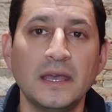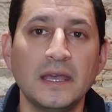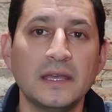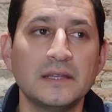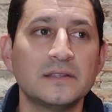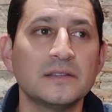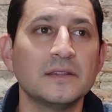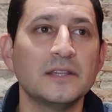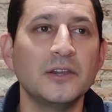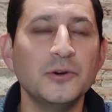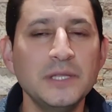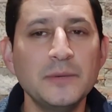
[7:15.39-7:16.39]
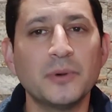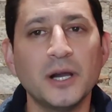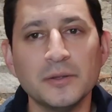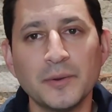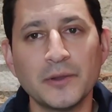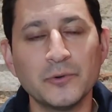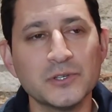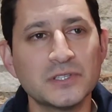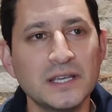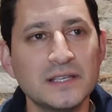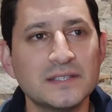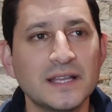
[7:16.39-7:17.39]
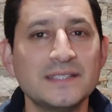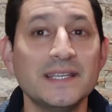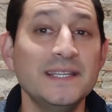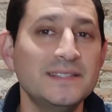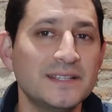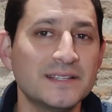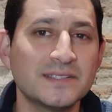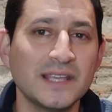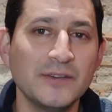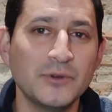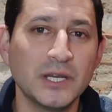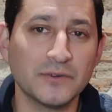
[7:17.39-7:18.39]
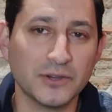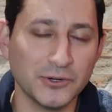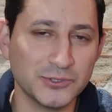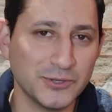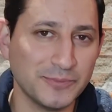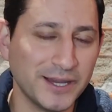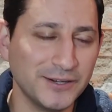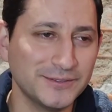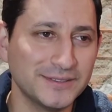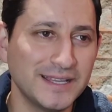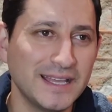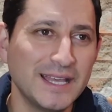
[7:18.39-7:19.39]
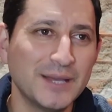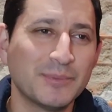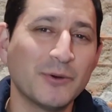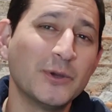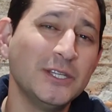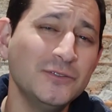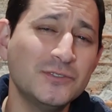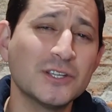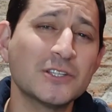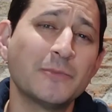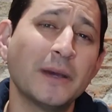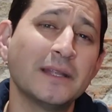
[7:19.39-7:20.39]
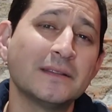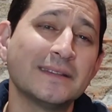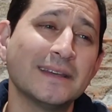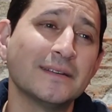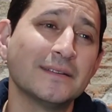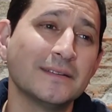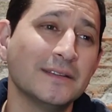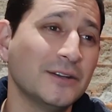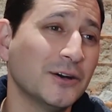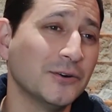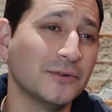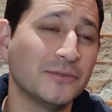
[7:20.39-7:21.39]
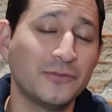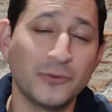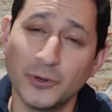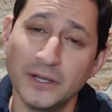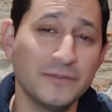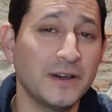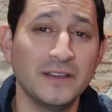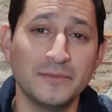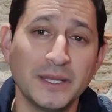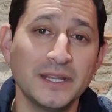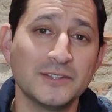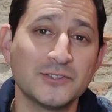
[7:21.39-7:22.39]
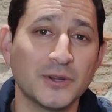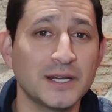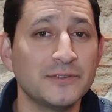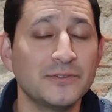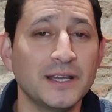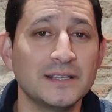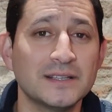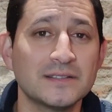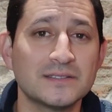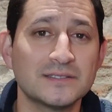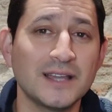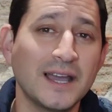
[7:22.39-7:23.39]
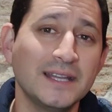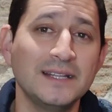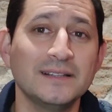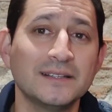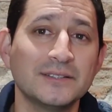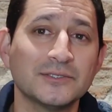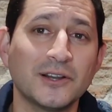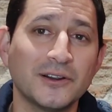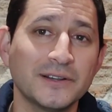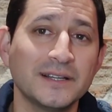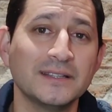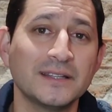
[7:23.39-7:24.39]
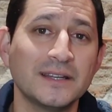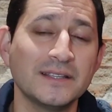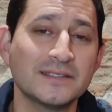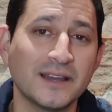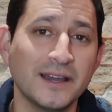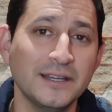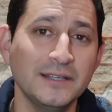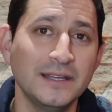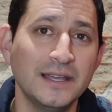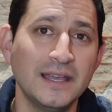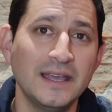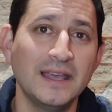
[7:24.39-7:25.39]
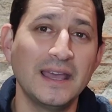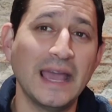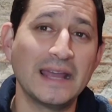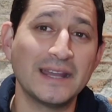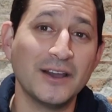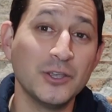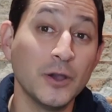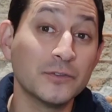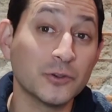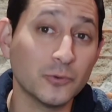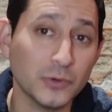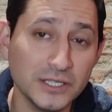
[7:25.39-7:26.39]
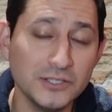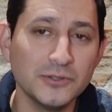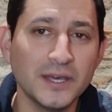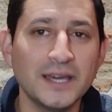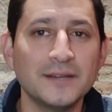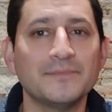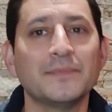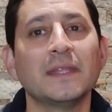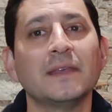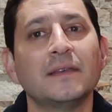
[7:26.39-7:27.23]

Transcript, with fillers: And the only problem I will say is that's easy to say when you have a go-to mount, but when you've just spent, you know, 45 minutes trying to find this tiny little target in the night sky, and now you have to redo that,